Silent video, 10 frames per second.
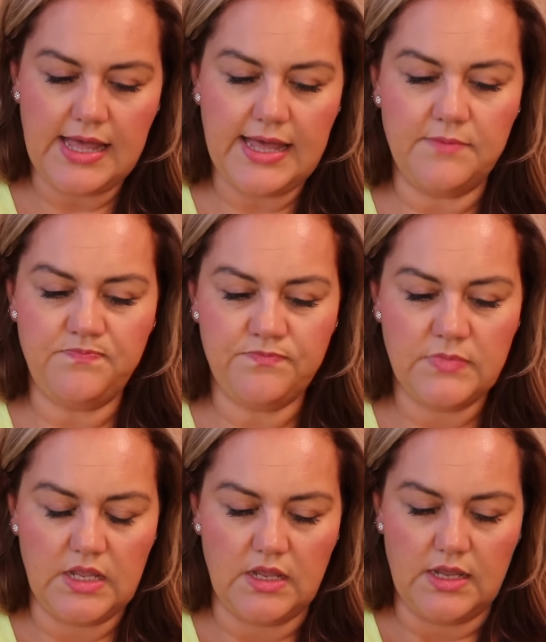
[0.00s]
Um,
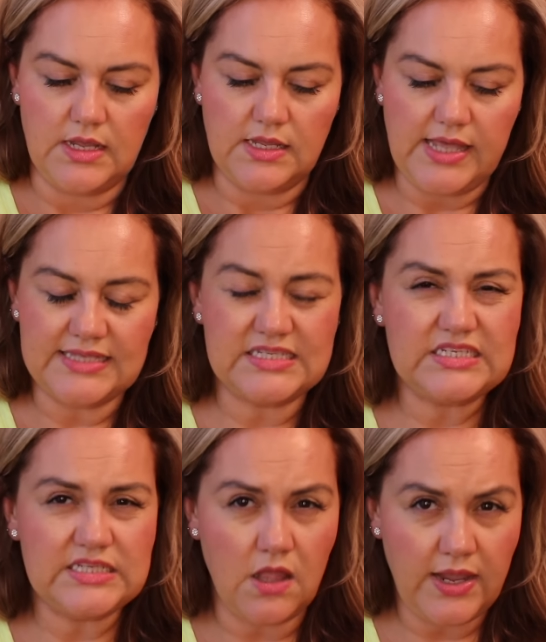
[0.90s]
it's
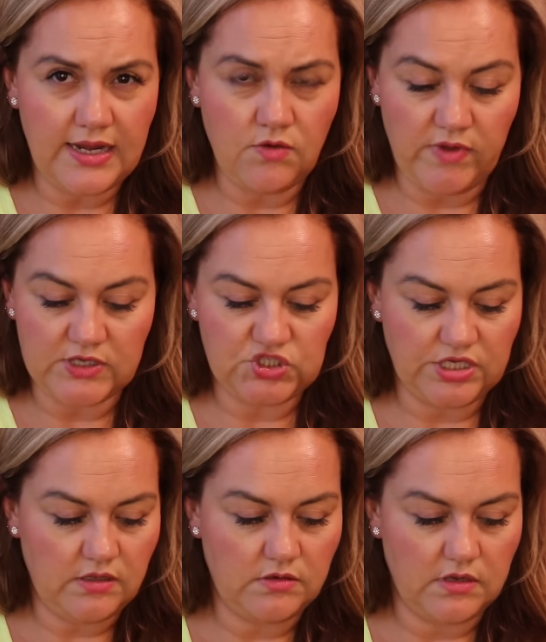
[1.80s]
slightly
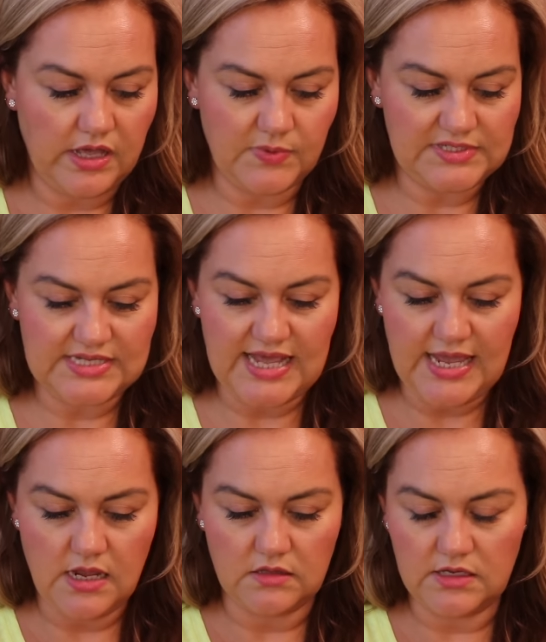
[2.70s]
richer, I would
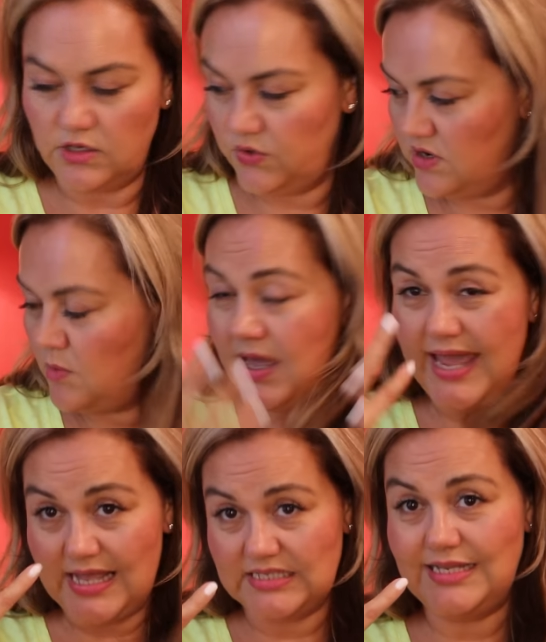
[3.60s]
say, than Luna. My
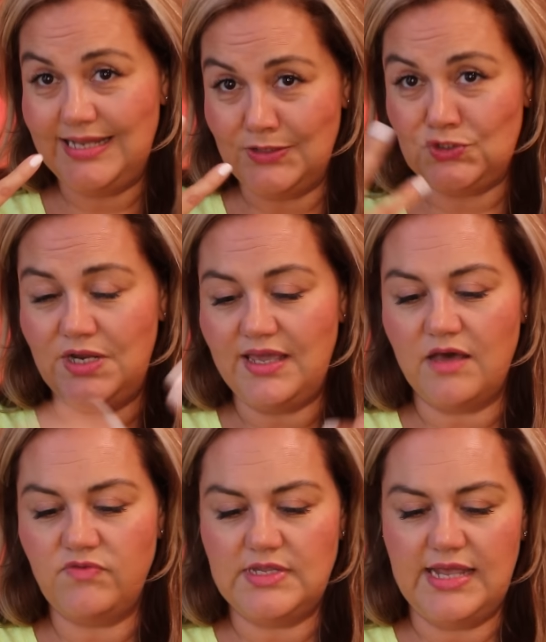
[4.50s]
hands are literally
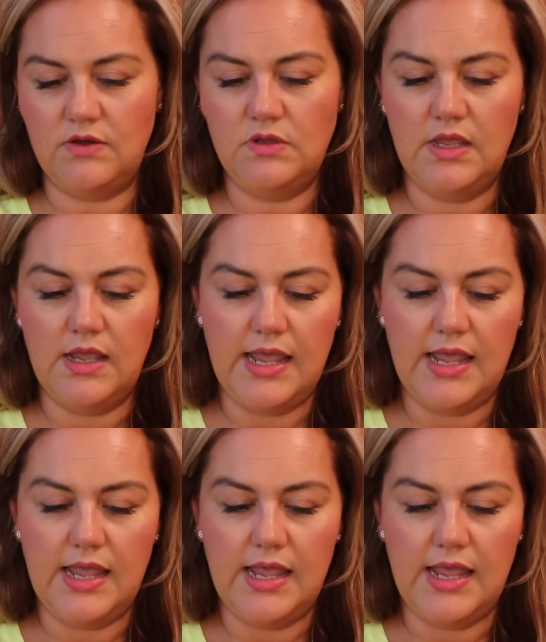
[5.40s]
covered now.